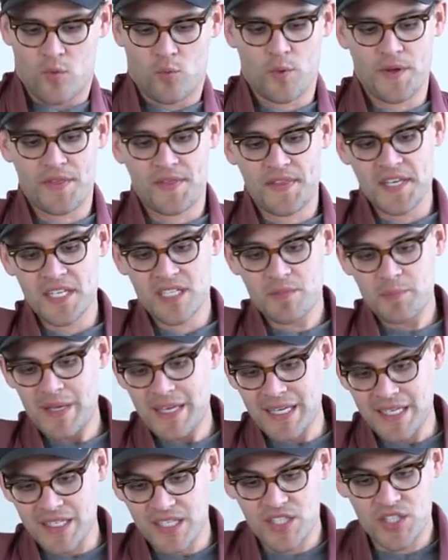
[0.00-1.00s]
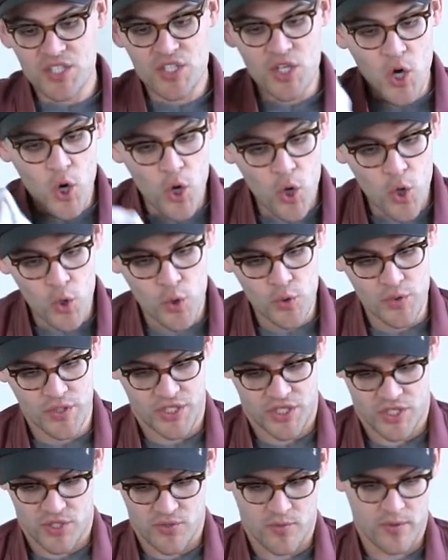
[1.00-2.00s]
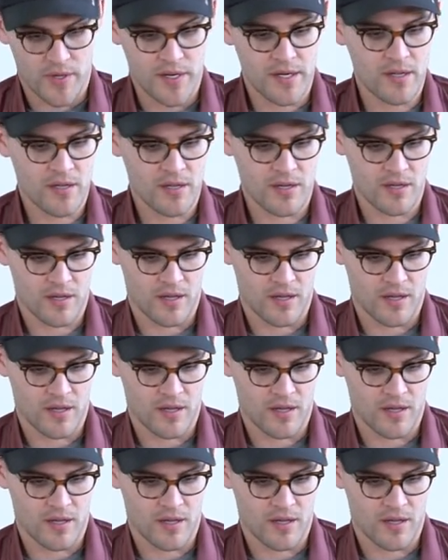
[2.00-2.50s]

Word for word: with these being so destroyed,